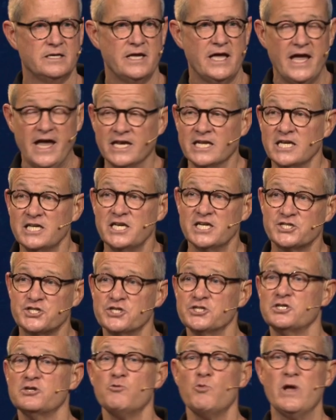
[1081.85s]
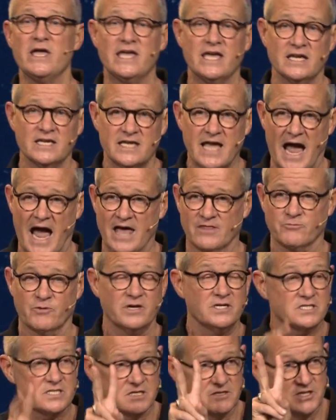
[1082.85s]
In addition to weekend
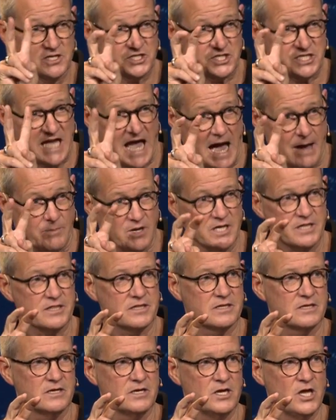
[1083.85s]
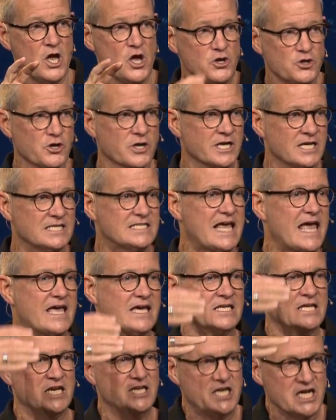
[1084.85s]
gatherings, the Sabbath, you're going to take
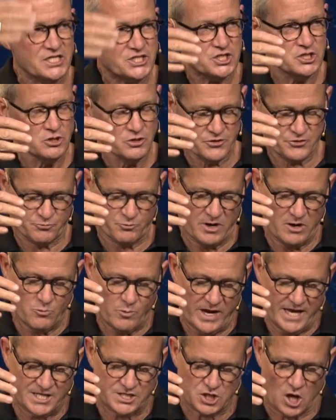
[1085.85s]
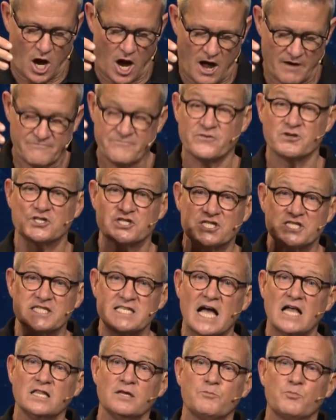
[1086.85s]
an additional 3 weeks off for
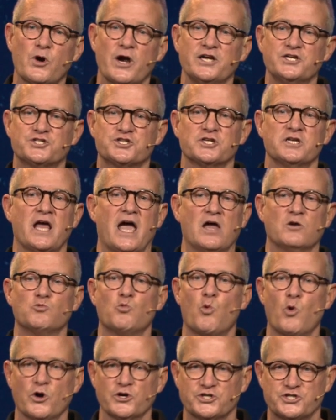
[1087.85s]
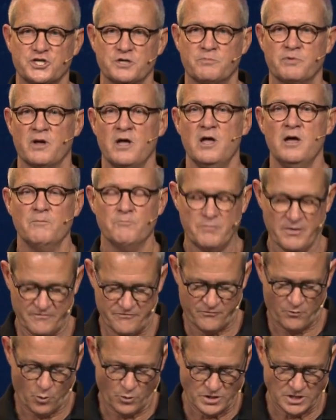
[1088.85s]
celebration and worship
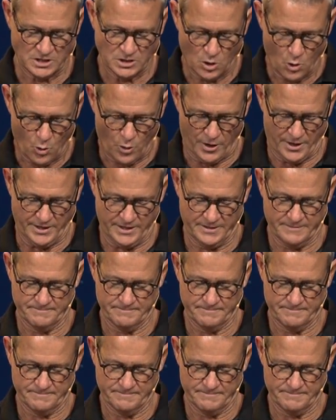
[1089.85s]
before the Lord.